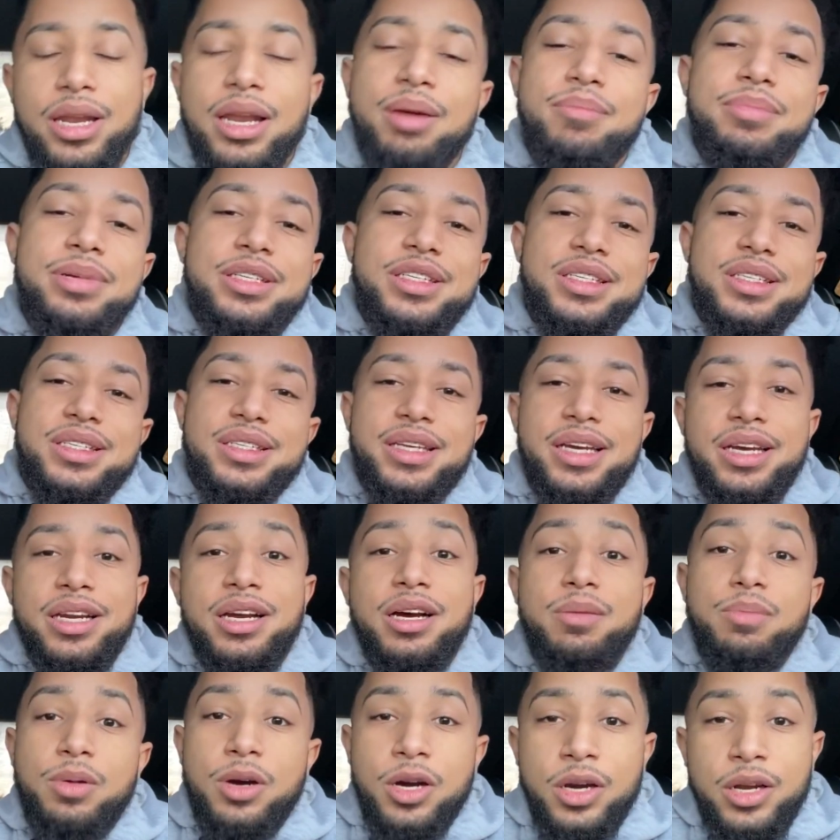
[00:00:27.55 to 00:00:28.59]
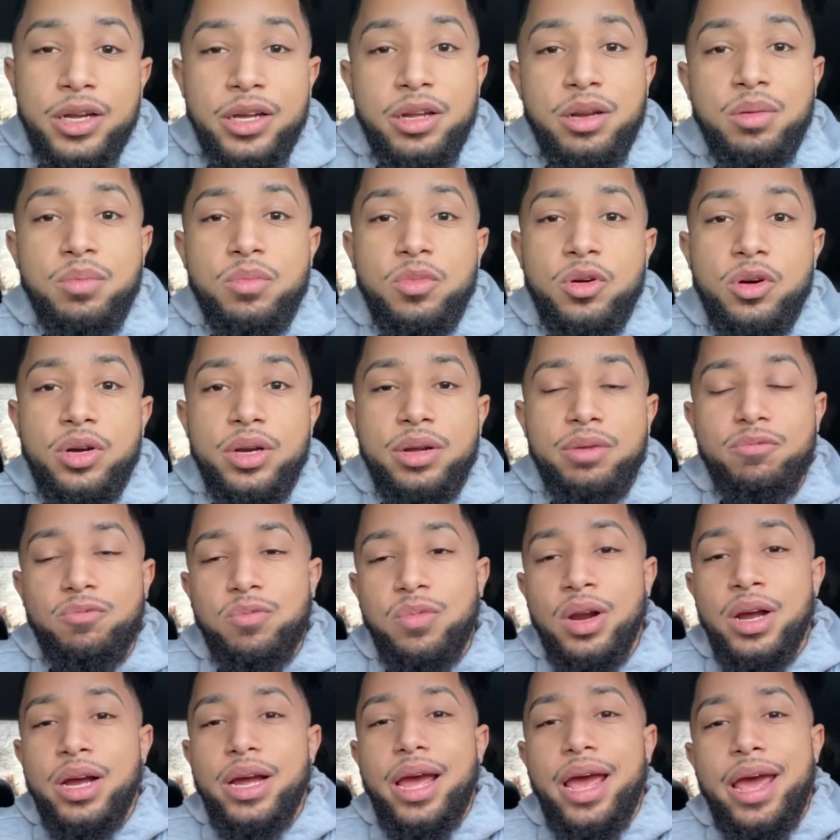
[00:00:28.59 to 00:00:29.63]
Let me just get up early in the morning
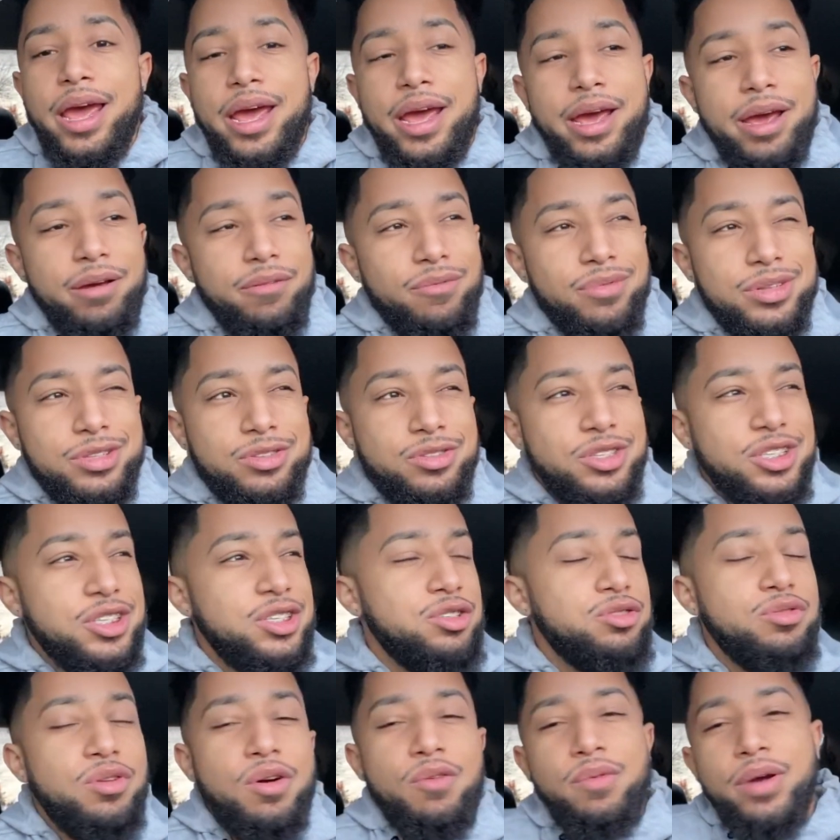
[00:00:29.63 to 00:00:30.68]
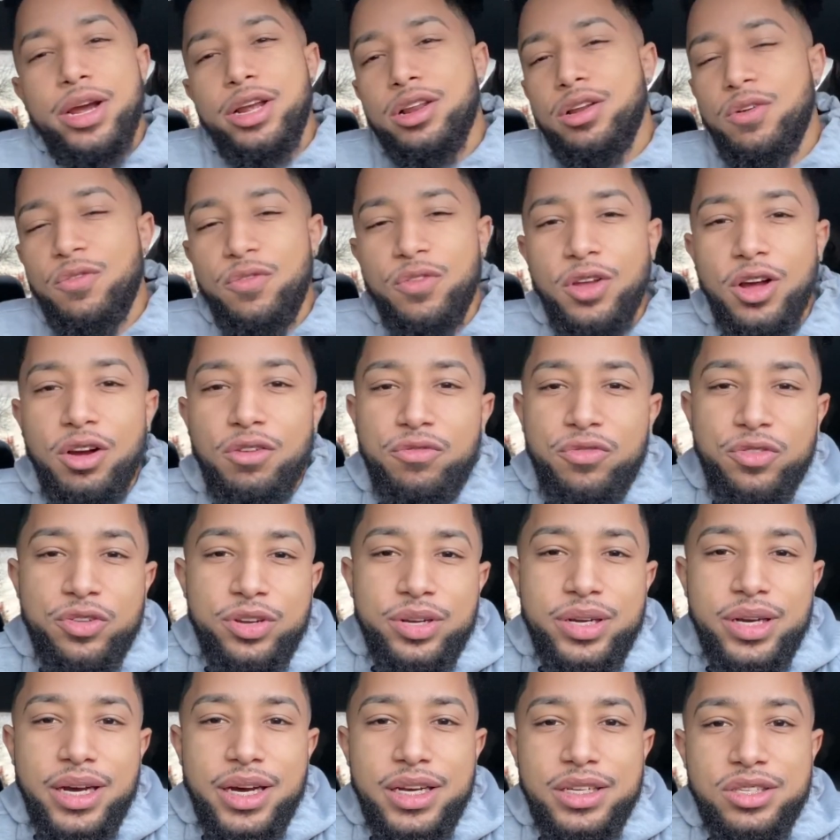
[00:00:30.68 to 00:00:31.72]
and just do a regular vlog for
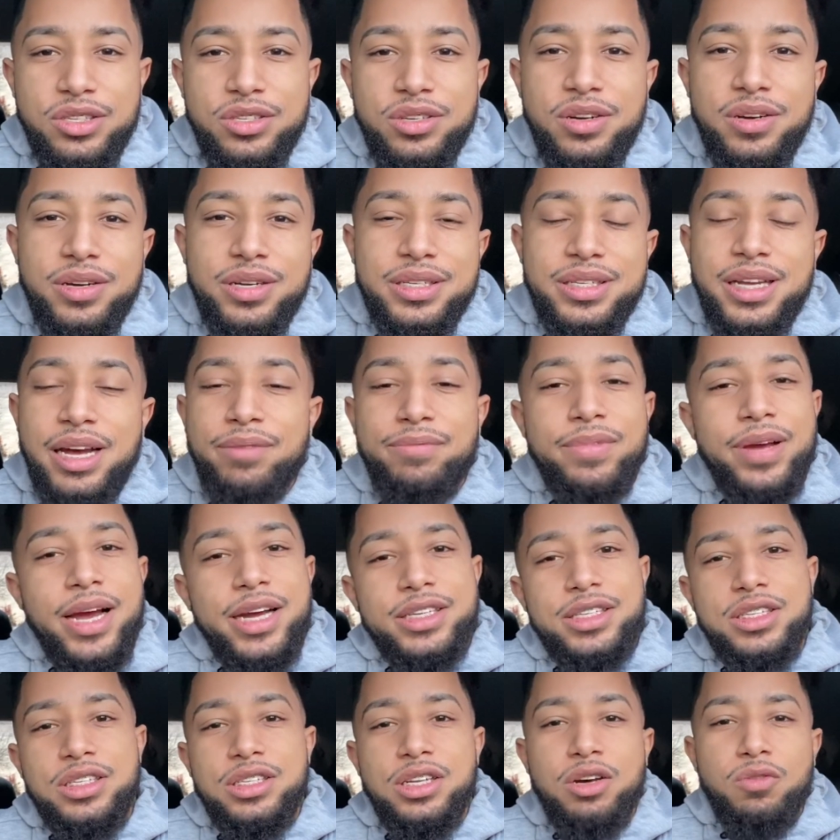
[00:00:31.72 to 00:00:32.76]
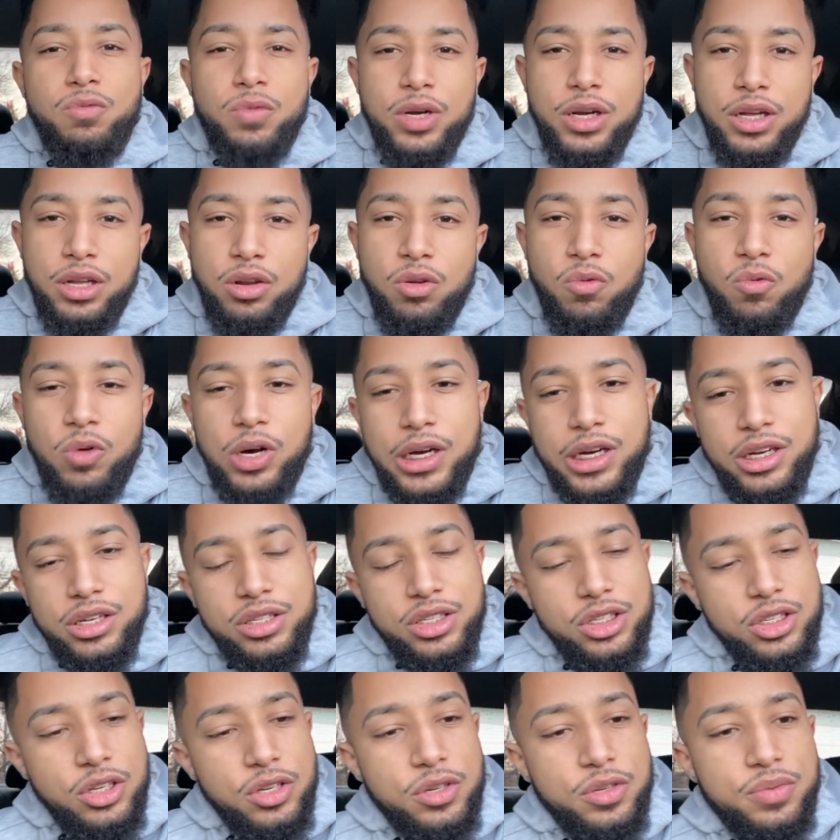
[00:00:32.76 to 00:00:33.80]
you guys, you know, because I haven't actually done one in a while.
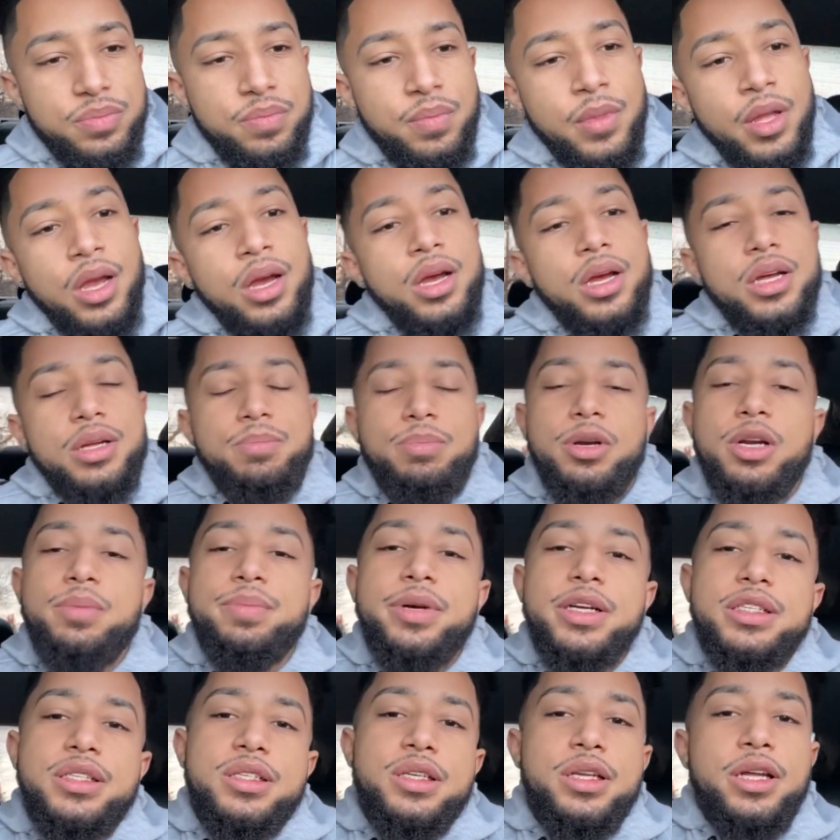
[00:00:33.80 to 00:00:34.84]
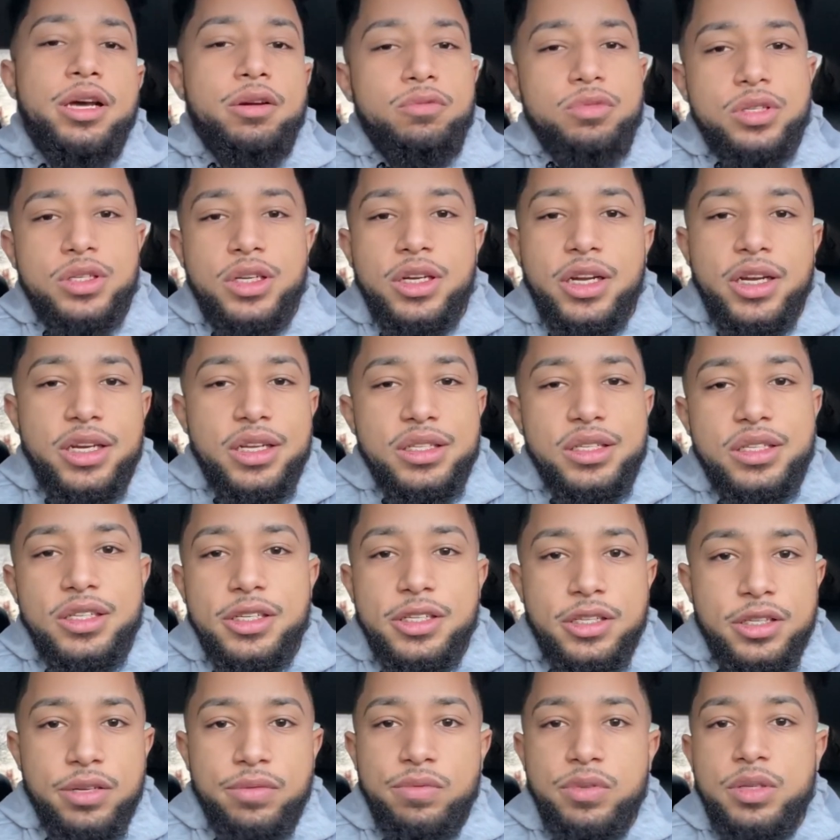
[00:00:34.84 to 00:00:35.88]
So pretty much today was going to
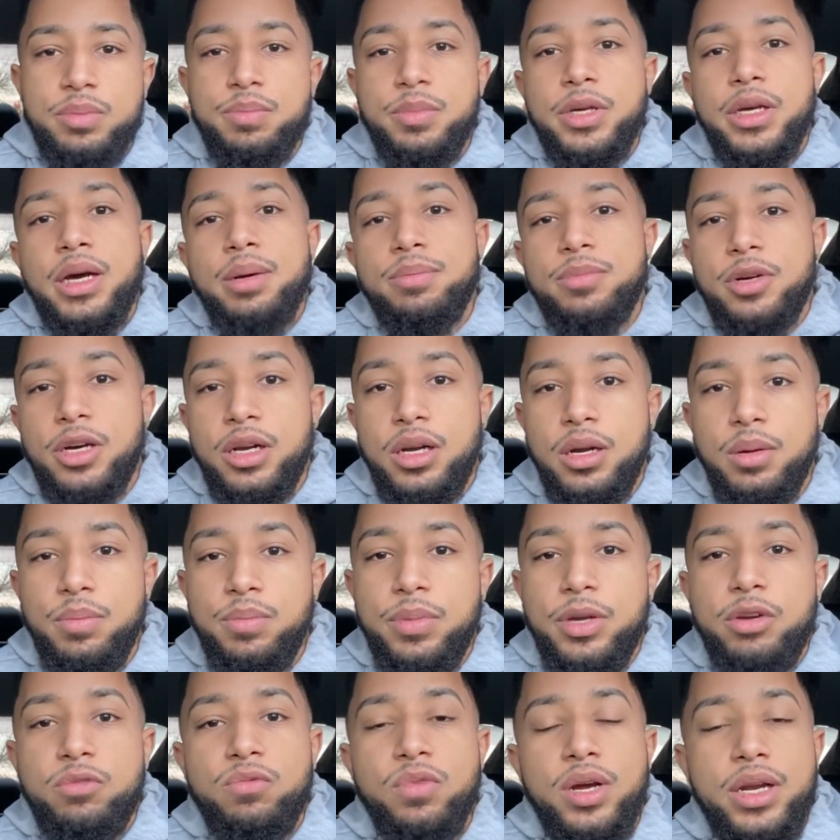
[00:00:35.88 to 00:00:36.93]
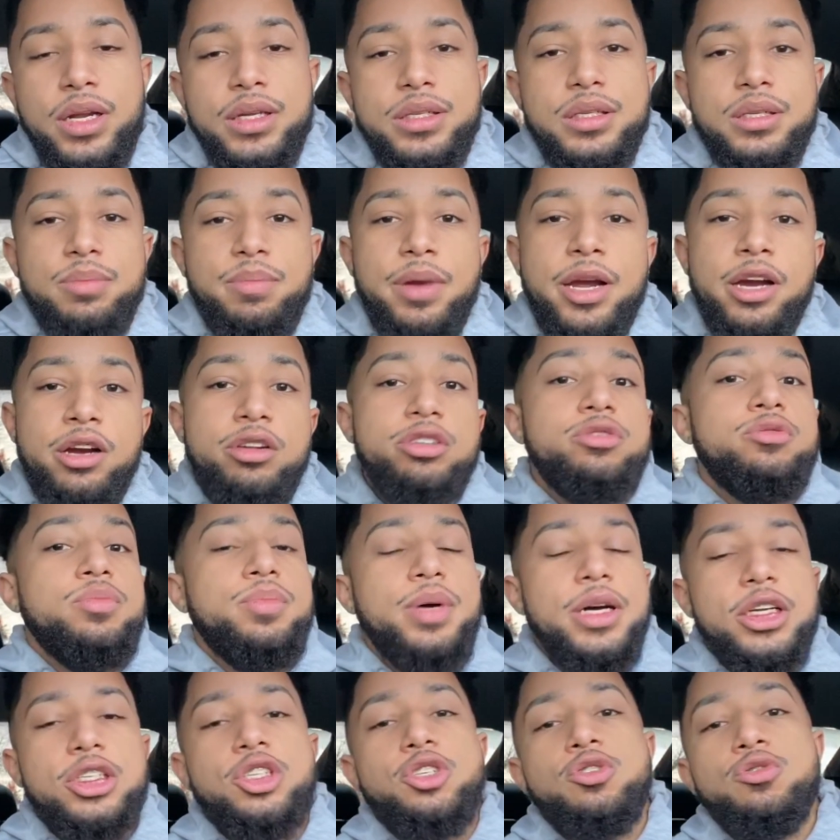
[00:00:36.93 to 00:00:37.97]
consist of me. I'm going to be running some errands with
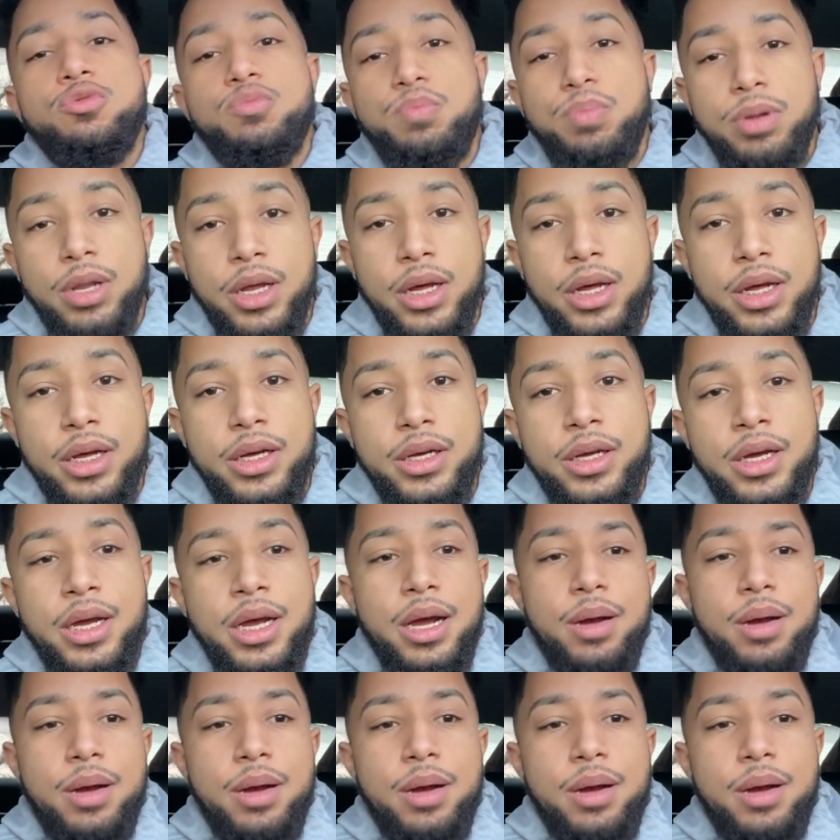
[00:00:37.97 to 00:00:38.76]
my shoe plug.